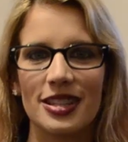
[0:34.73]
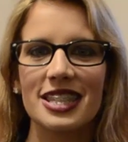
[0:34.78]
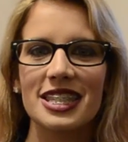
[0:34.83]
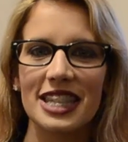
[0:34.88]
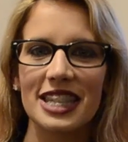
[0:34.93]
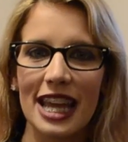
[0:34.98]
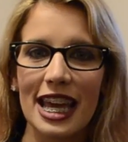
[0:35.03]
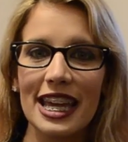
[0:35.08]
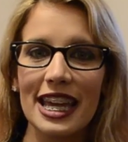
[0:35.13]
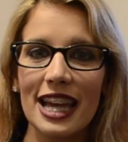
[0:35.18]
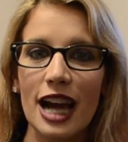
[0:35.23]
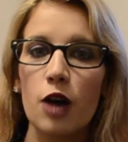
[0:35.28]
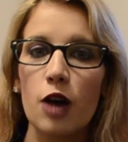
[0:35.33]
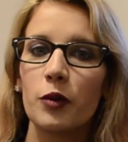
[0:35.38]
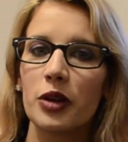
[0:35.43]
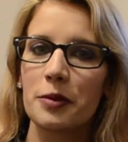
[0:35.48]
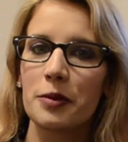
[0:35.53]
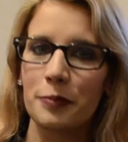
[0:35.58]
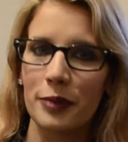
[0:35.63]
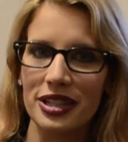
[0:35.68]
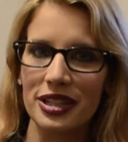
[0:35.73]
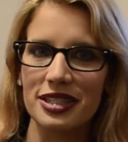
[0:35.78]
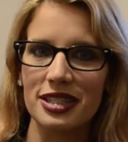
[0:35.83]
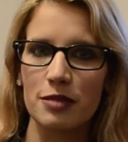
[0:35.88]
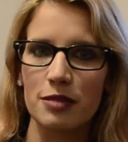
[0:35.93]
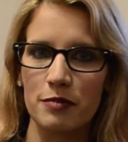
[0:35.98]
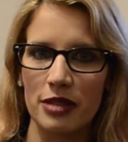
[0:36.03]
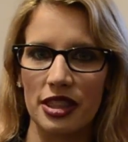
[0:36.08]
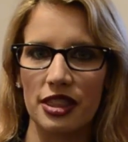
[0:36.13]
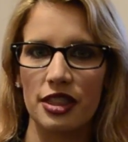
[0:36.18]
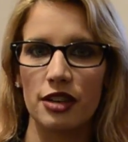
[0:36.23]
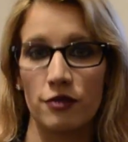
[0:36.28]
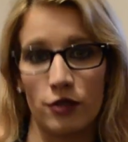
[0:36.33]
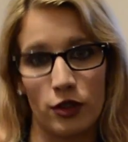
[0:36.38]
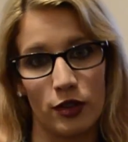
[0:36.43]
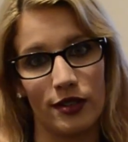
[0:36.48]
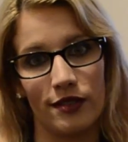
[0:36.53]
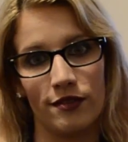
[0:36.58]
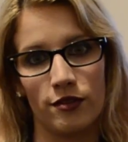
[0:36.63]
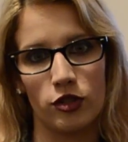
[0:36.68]
Today I want to bust the myth of
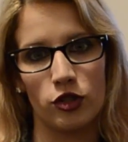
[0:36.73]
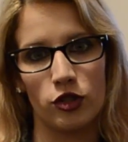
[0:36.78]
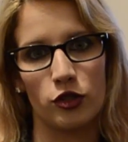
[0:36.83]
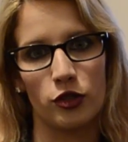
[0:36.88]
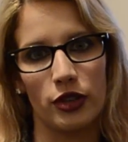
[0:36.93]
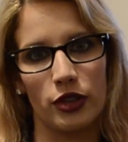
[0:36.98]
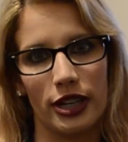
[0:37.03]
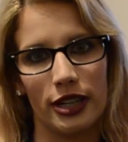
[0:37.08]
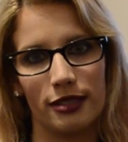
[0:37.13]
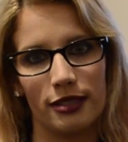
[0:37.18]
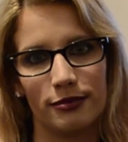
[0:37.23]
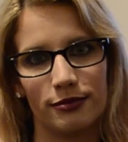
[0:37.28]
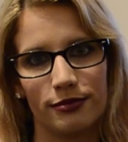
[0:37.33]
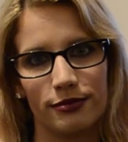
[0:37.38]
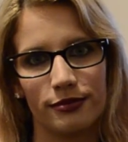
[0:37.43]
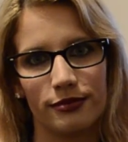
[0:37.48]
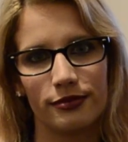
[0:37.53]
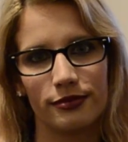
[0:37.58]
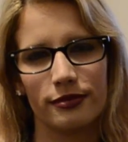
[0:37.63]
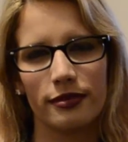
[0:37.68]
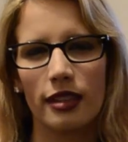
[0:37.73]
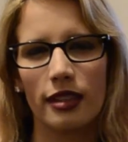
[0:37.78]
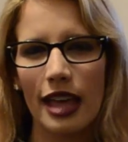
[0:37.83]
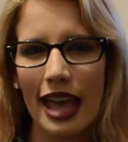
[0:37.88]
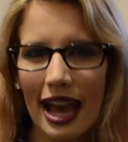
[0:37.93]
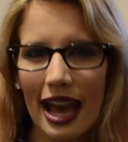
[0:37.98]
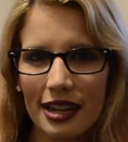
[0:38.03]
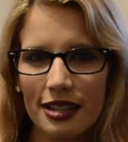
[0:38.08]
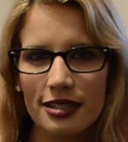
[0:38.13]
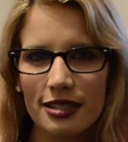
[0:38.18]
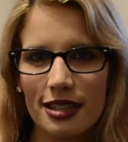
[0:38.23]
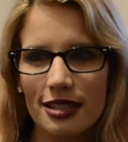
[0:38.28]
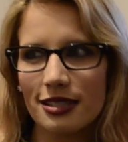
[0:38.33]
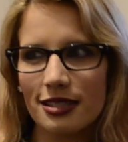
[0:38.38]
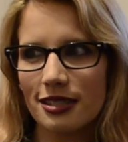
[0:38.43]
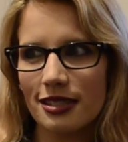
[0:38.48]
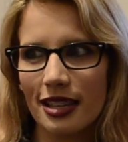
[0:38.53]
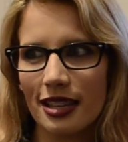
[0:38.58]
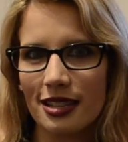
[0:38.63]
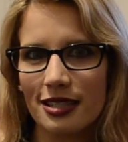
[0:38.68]
her inventory. How does that
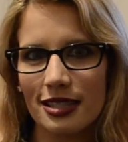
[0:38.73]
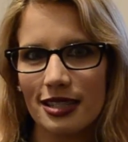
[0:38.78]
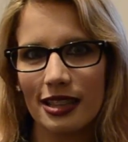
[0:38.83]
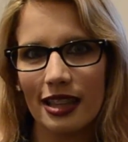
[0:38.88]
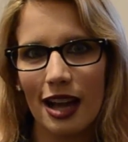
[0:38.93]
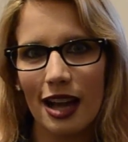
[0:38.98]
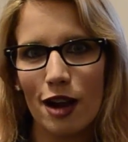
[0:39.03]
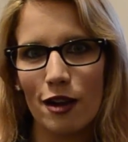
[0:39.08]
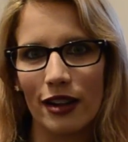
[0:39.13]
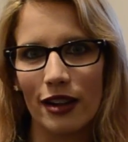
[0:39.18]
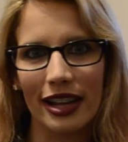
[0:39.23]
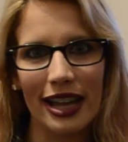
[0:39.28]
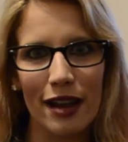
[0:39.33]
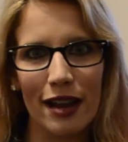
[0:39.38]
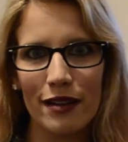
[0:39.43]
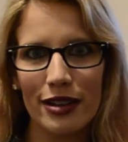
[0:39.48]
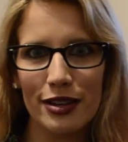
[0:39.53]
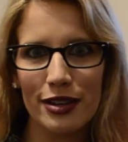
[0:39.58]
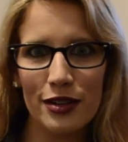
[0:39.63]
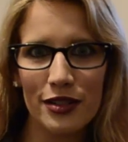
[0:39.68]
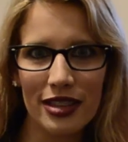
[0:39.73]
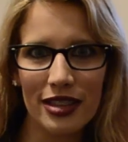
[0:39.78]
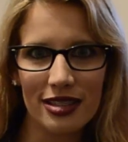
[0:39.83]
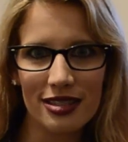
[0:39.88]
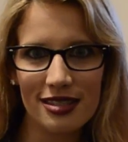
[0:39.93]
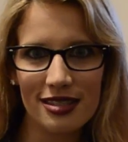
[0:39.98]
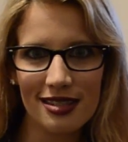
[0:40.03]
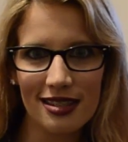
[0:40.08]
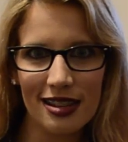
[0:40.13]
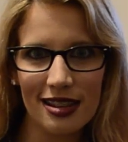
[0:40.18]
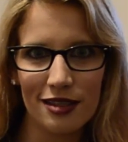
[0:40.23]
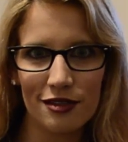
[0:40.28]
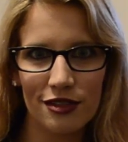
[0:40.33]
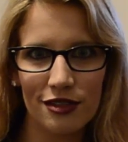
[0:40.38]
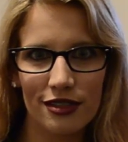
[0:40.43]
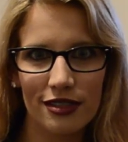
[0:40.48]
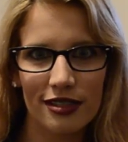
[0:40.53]
sexy Lara carry all that stuff?